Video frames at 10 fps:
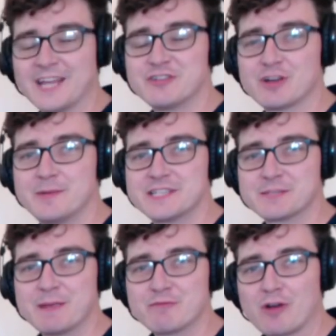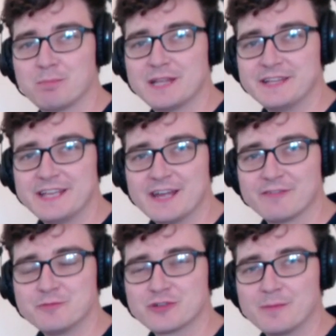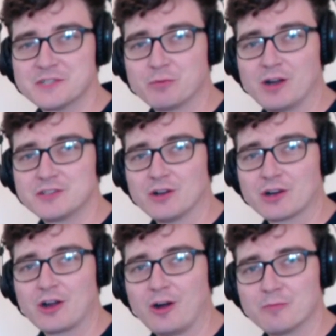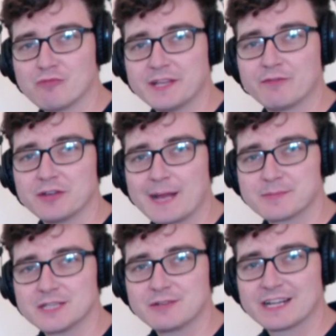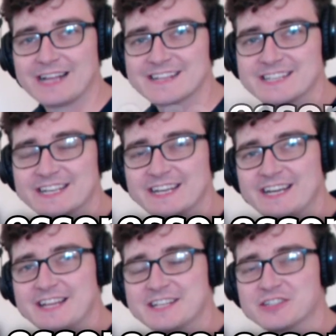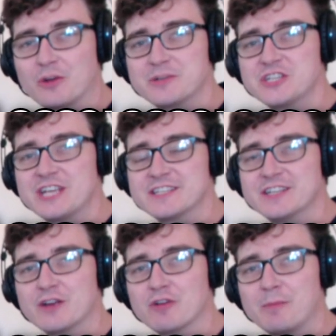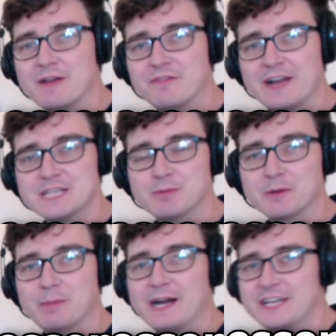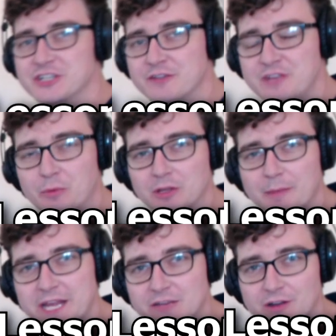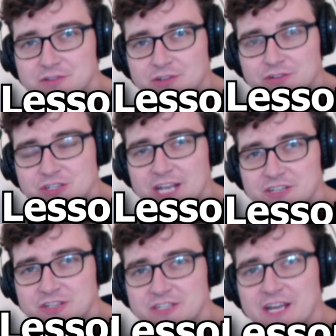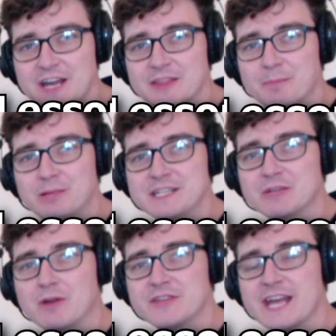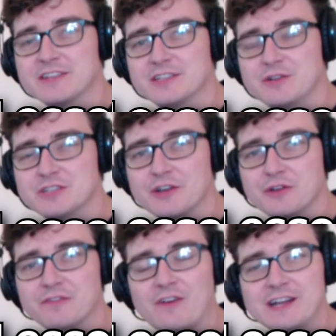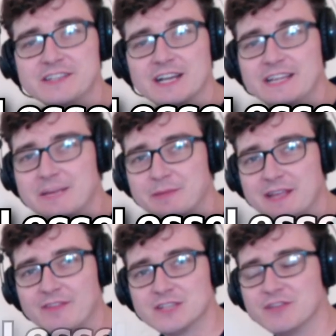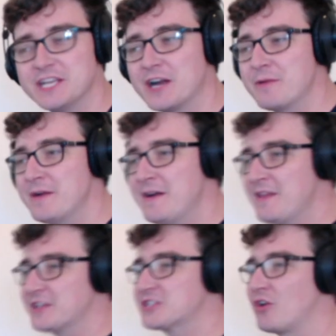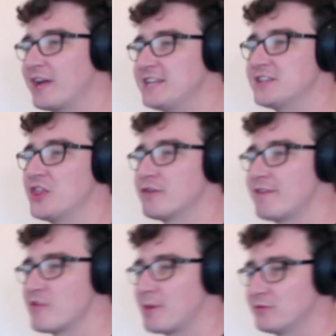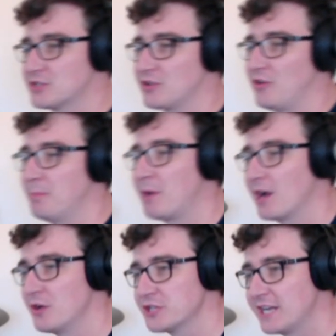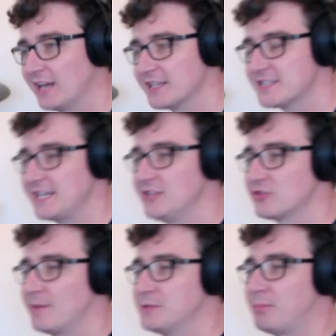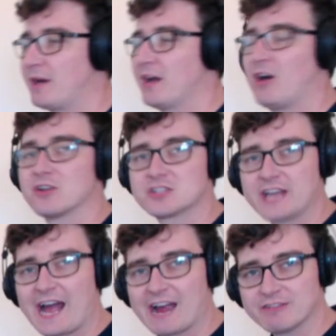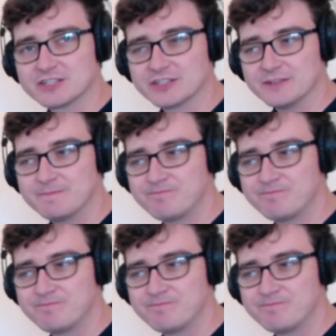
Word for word: Hey drummers, it's me Rob Litton here from drums the word dot com, ready for an absolute classic. This song was suggested over on my Facebook page, and if you want to make your own song suggestions, then please go over there to do so. You'll find a link beneath this video. The song is The Riverboat Song by Ocean Colour Scene, drummed by Oscar Harrison.